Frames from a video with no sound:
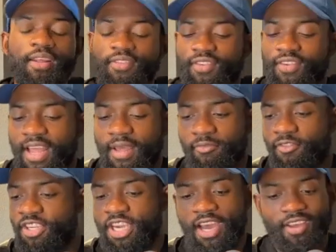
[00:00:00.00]
It's a game of
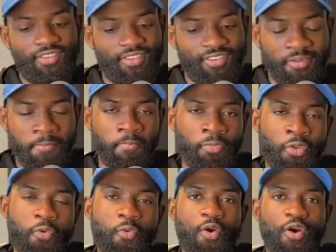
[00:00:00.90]
chess
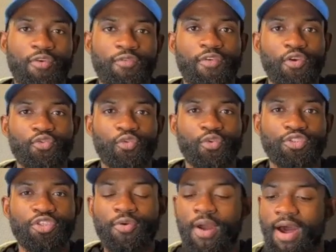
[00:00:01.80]
where folks will
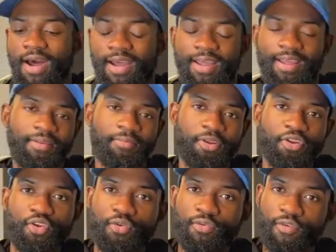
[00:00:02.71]
try and
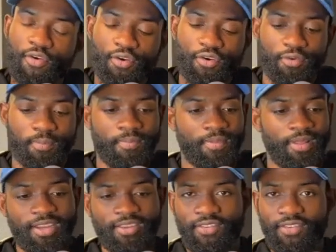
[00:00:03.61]
maneuver
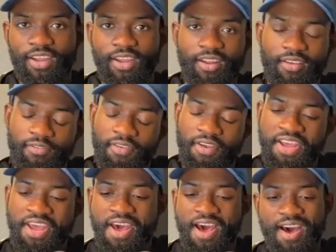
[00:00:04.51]
legislative
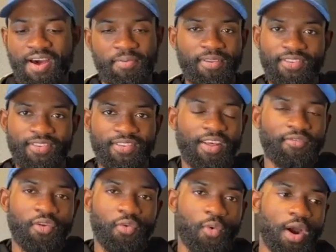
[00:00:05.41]
pieces
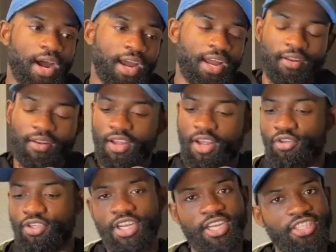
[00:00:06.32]
left and right.
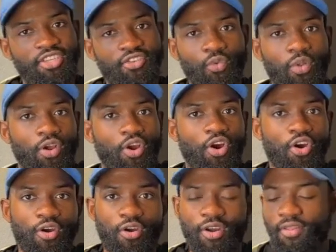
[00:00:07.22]
Negotiations will
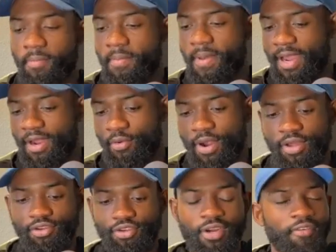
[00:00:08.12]
occur in the
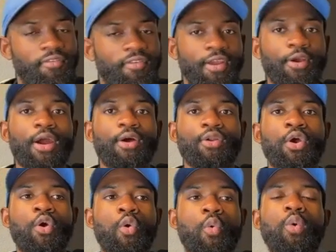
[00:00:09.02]
background, trying to figure out
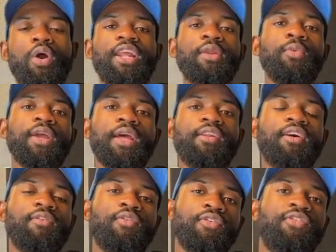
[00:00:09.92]
what can we get
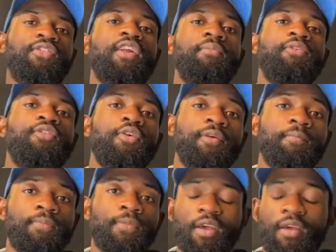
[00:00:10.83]
done for the state of Missouri,
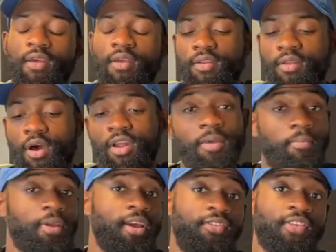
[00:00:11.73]
and on
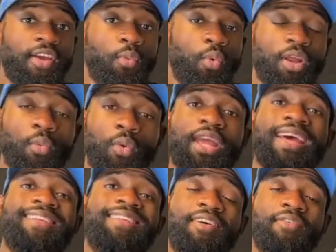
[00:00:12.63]
MPA side, what can we
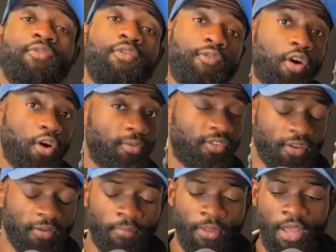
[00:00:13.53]
get done for
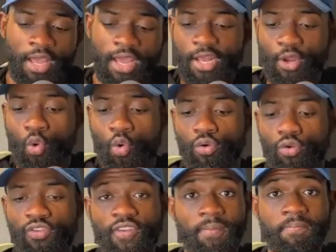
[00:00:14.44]
pharmacy in order
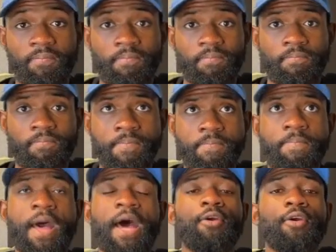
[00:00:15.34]
to
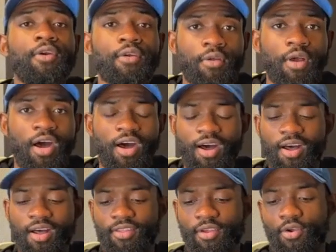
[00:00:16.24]
better
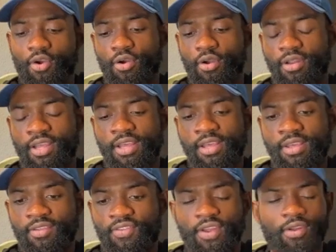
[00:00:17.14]
the current
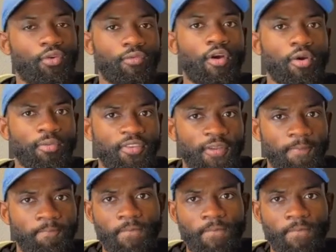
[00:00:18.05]
sector of pharmacy.